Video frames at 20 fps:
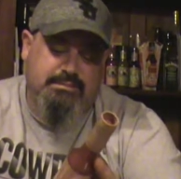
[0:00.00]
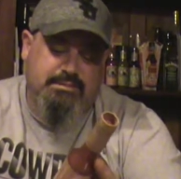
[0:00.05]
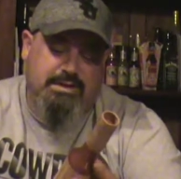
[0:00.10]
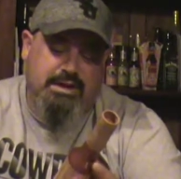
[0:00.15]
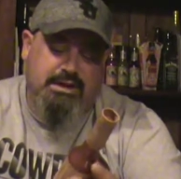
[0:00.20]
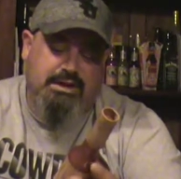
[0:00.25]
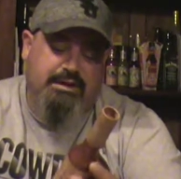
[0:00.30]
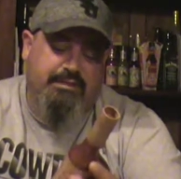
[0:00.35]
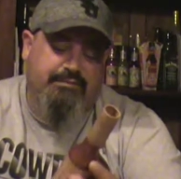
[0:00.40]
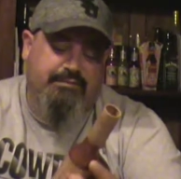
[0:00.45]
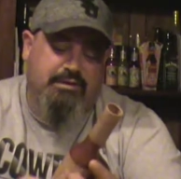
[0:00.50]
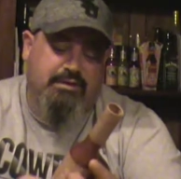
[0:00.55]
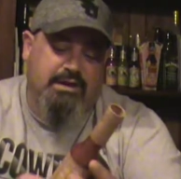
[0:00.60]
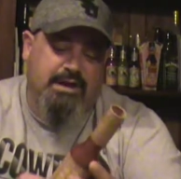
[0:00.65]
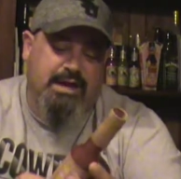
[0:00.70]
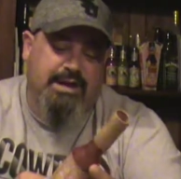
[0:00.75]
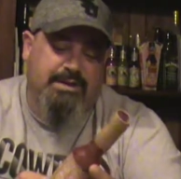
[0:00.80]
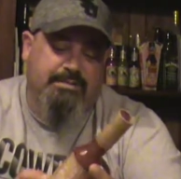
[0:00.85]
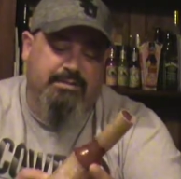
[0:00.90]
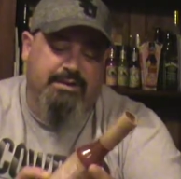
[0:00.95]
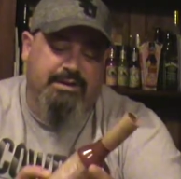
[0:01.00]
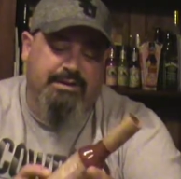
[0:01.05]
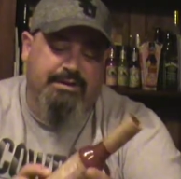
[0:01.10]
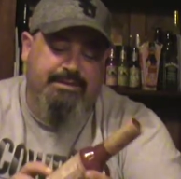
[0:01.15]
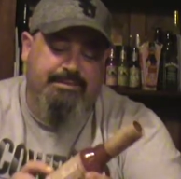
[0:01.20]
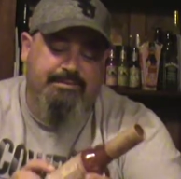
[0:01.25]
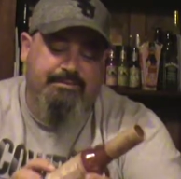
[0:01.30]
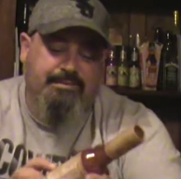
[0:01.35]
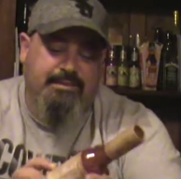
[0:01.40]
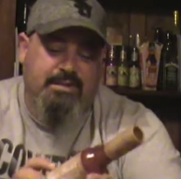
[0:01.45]
I love their labeling.
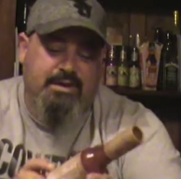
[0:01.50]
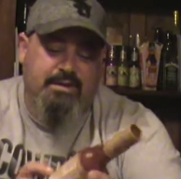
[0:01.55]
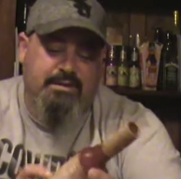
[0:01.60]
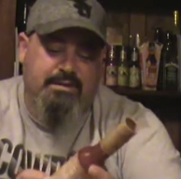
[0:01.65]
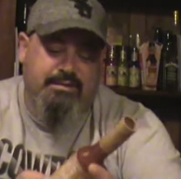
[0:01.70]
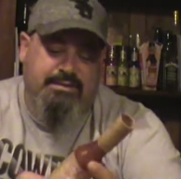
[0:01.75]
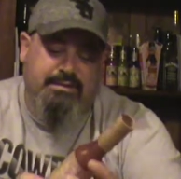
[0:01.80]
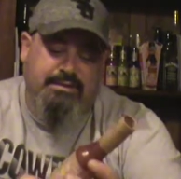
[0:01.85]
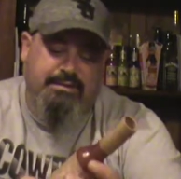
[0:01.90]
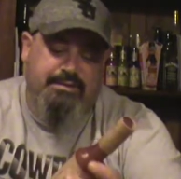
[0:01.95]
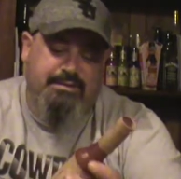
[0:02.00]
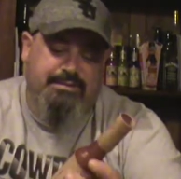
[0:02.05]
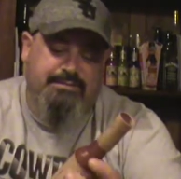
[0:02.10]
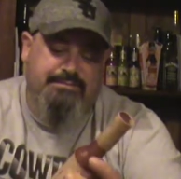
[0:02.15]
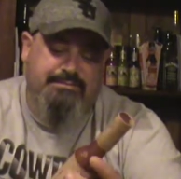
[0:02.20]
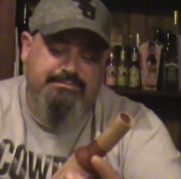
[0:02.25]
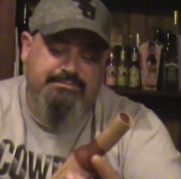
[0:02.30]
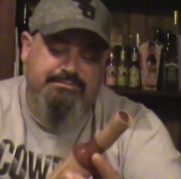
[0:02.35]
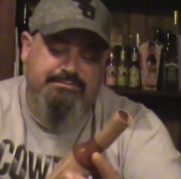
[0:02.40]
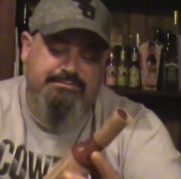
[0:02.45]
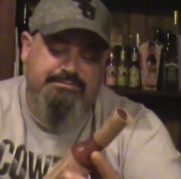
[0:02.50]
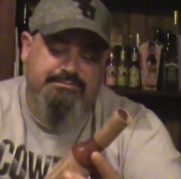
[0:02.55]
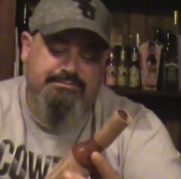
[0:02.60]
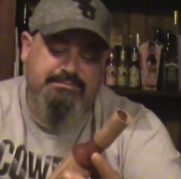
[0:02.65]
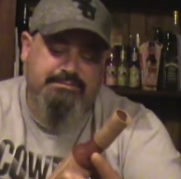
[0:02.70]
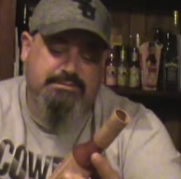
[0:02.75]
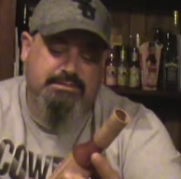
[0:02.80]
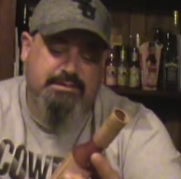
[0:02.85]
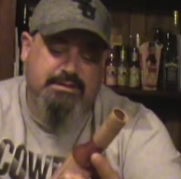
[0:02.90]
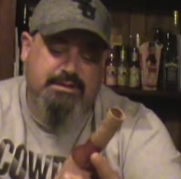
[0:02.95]
Um,
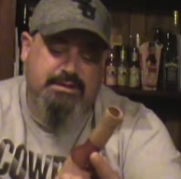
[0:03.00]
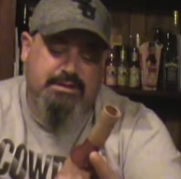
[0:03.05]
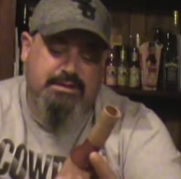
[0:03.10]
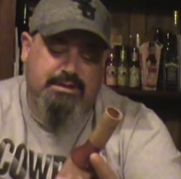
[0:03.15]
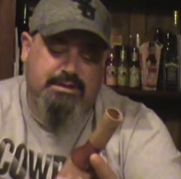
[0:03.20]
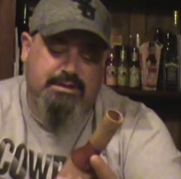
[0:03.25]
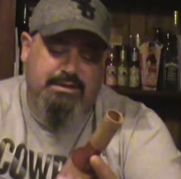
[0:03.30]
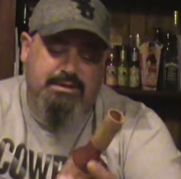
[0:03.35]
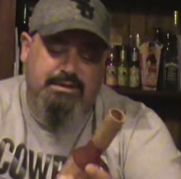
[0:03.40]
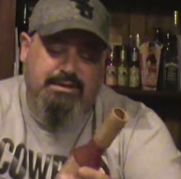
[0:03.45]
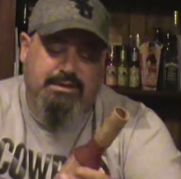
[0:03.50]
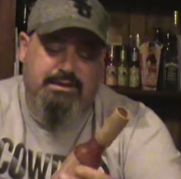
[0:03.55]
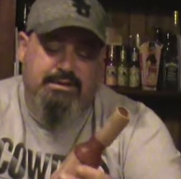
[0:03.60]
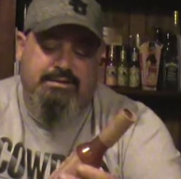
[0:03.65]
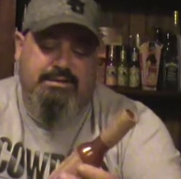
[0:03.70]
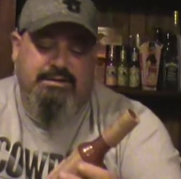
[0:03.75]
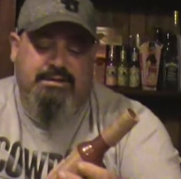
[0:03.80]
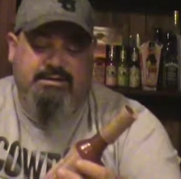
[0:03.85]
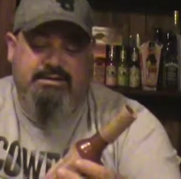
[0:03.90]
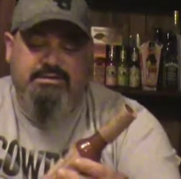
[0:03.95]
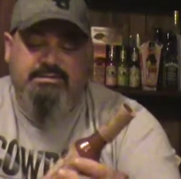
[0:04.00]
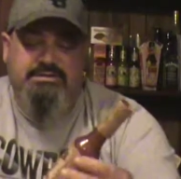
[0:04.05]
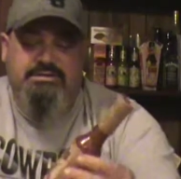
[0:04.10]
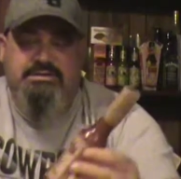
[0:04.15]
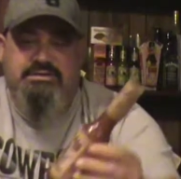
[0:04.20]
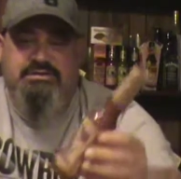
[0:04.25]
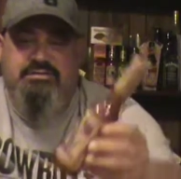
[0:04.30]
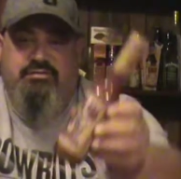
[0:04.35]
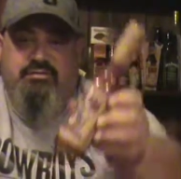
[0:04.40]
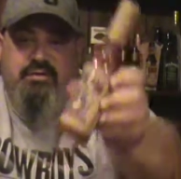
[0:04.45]
got the
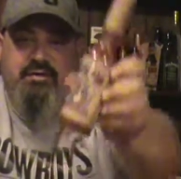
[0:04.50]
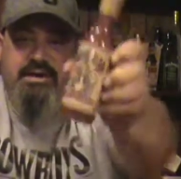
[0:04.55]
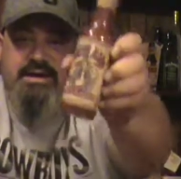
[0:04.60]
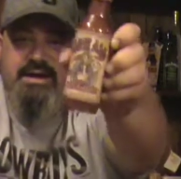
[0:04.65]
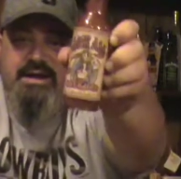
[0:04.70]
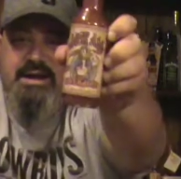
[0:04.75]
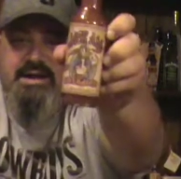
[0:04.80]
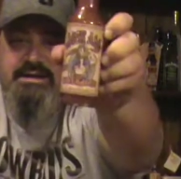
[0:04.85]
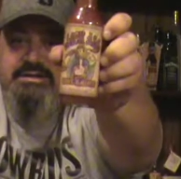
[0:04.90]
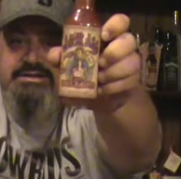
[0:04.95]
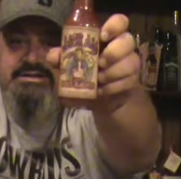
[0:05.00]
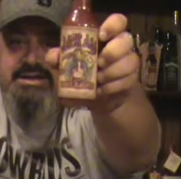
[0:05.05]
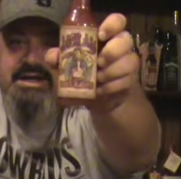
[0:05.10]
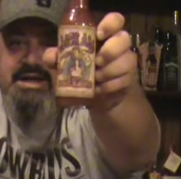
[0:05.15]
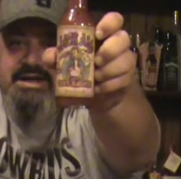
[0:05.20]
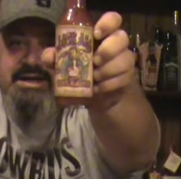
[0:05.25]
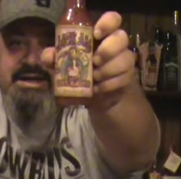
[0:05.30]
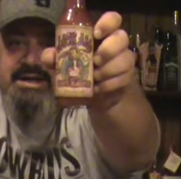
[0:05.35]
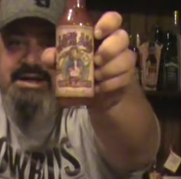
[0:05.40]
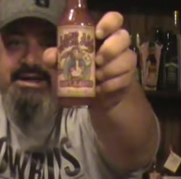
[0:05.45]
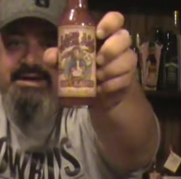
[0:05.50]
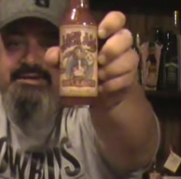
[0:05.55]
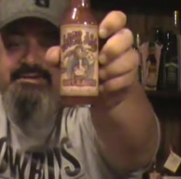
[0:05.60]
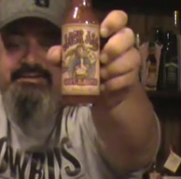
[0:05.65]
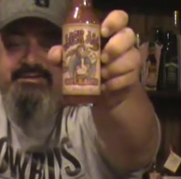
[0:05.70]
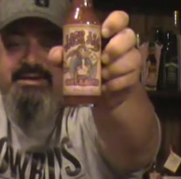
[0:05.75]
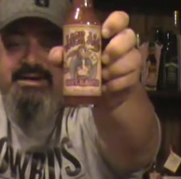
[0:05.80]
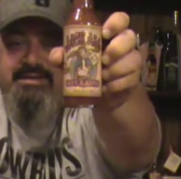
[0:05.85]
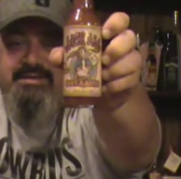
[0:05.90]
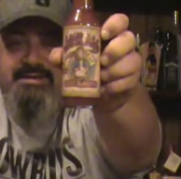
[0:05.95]
scrawny neck jackass
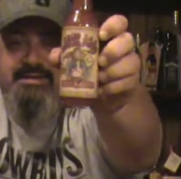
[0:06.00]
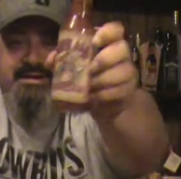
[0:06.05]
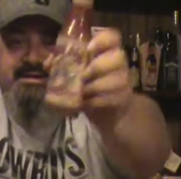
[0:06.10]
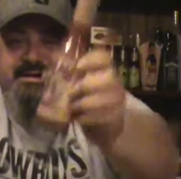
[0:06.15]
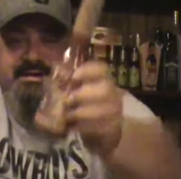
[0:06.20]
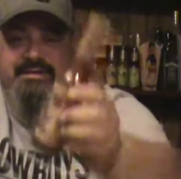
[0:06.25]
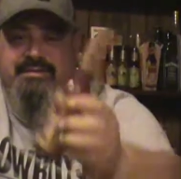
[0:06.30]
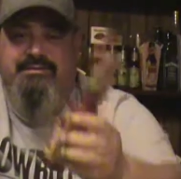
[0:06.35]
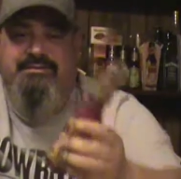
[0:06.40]
right there.